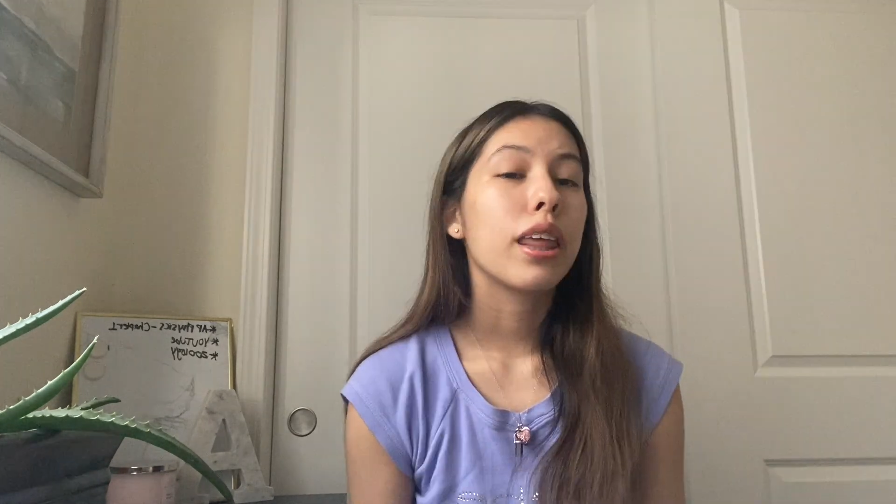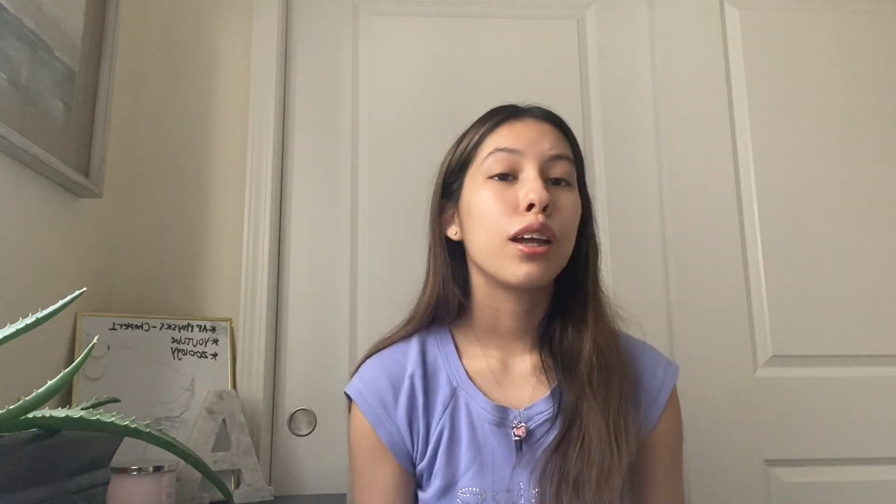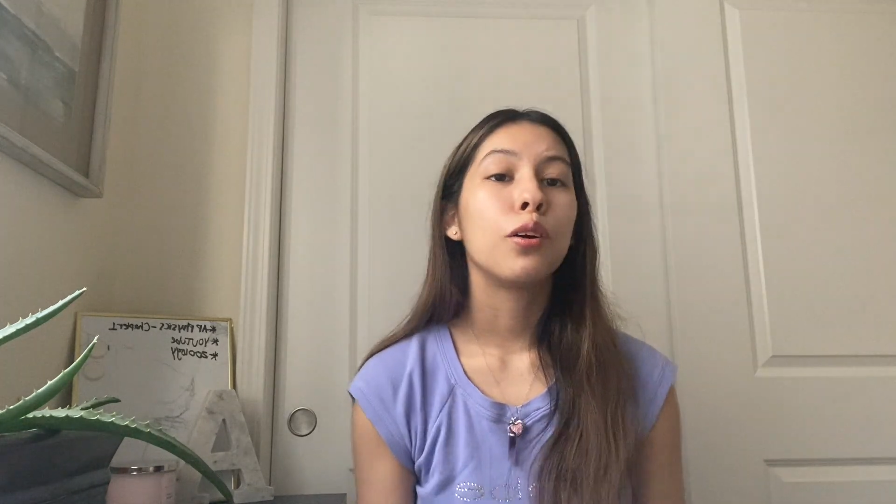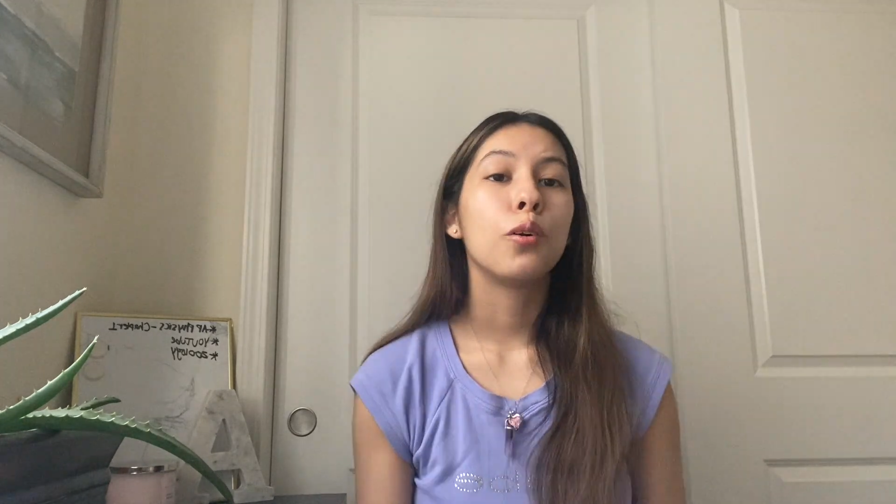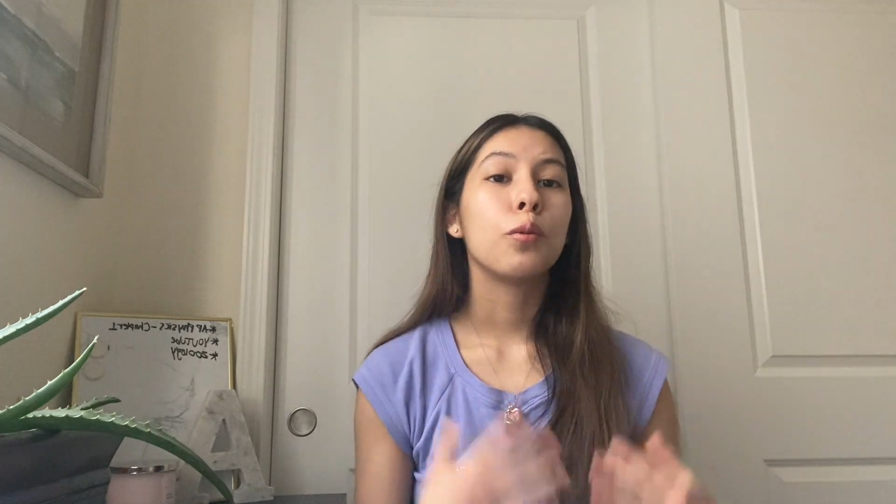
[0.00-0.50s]

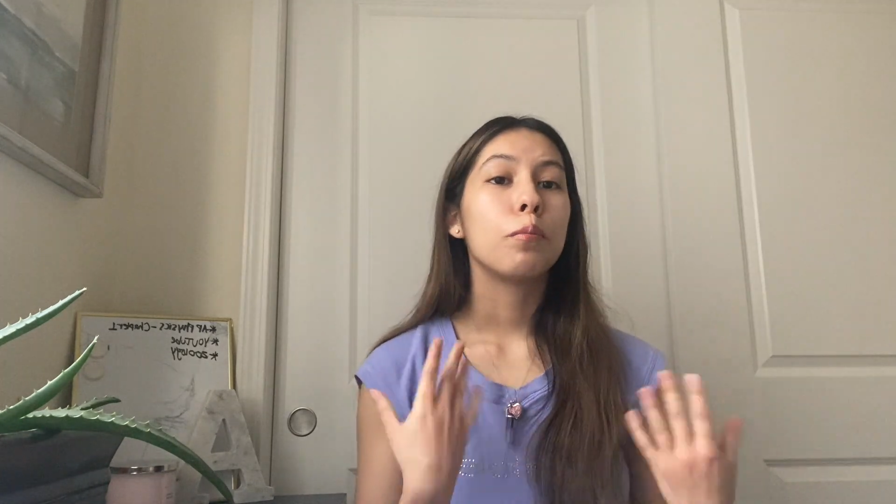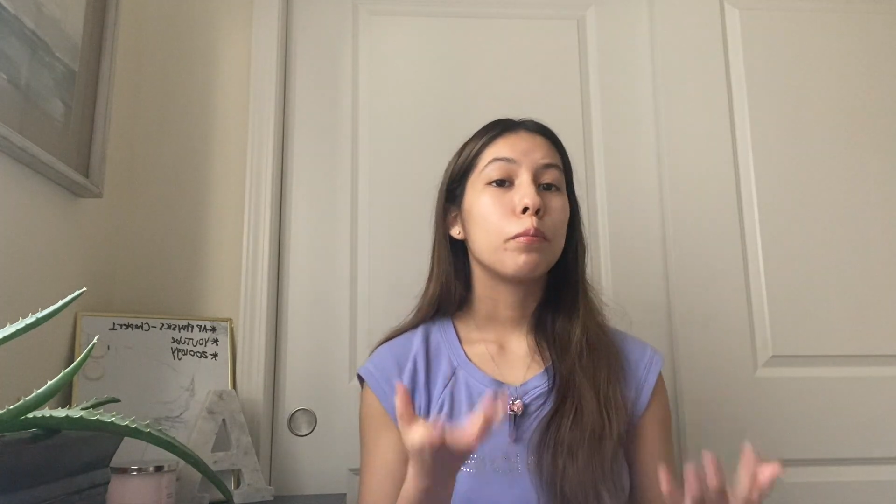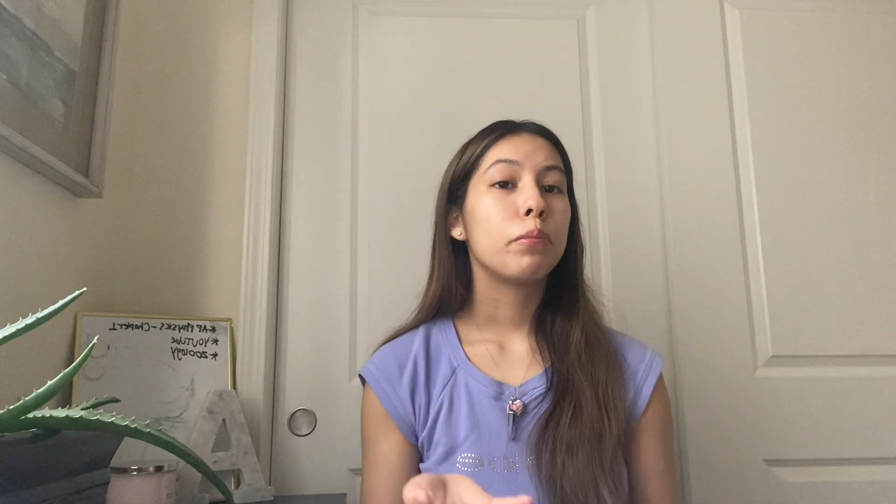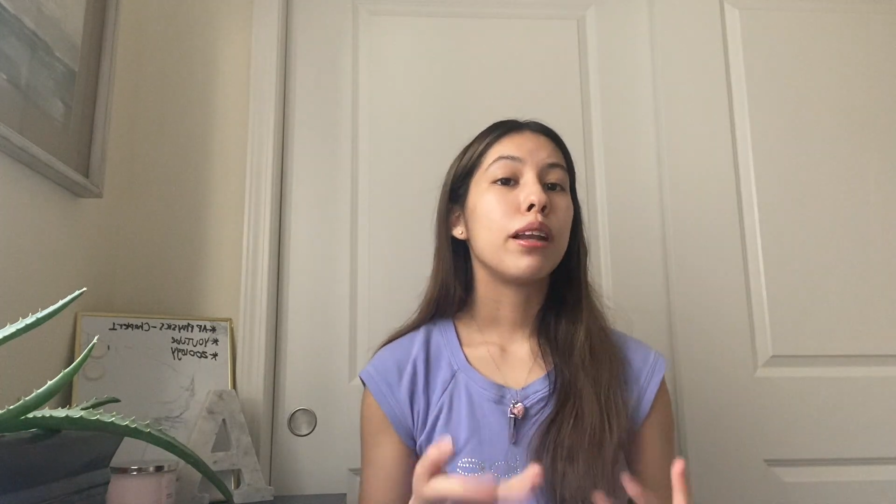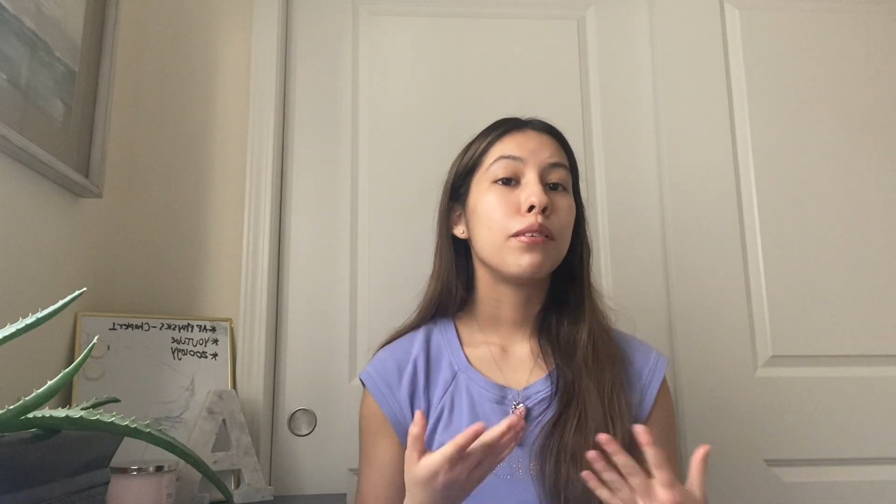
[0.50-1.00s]
It'll
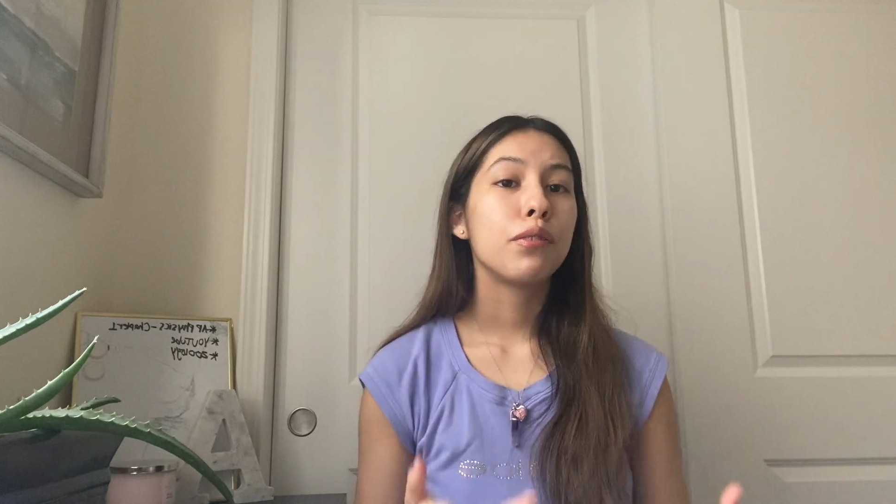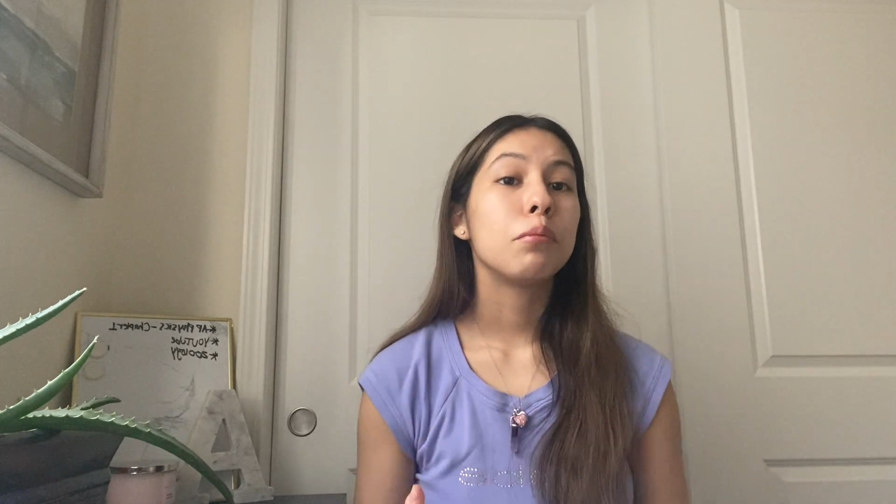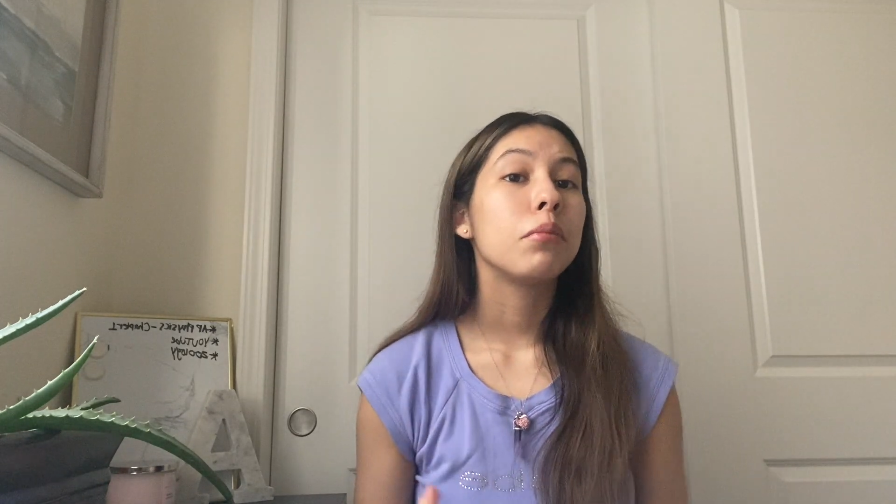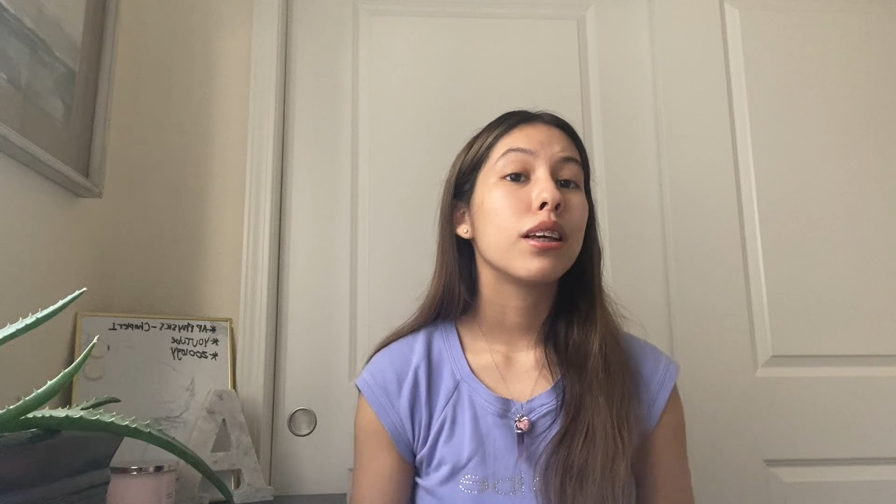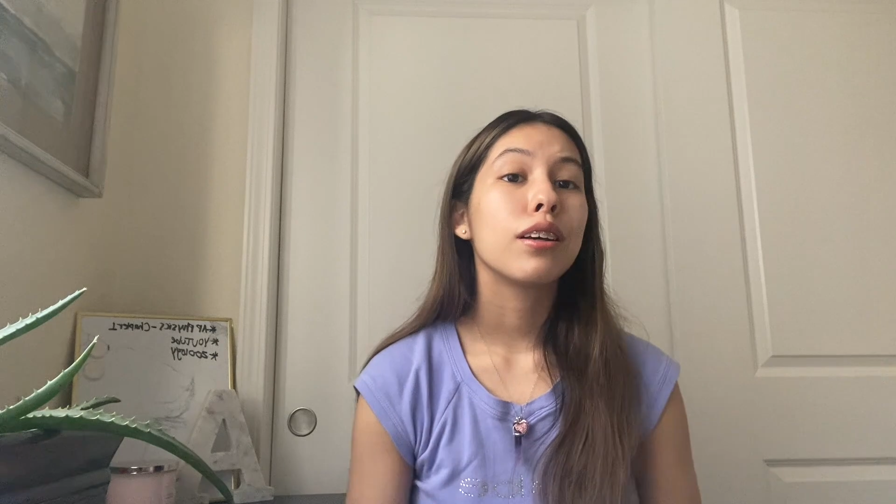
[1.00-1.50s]
benefit
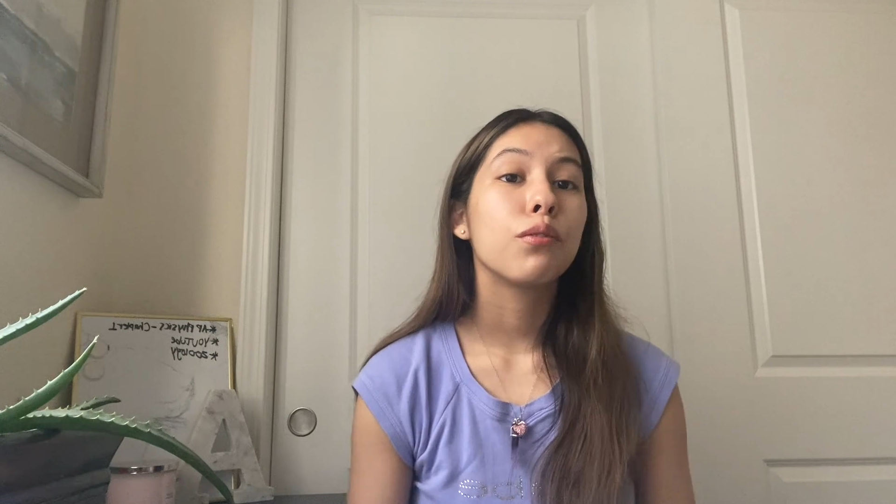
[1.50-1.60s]
me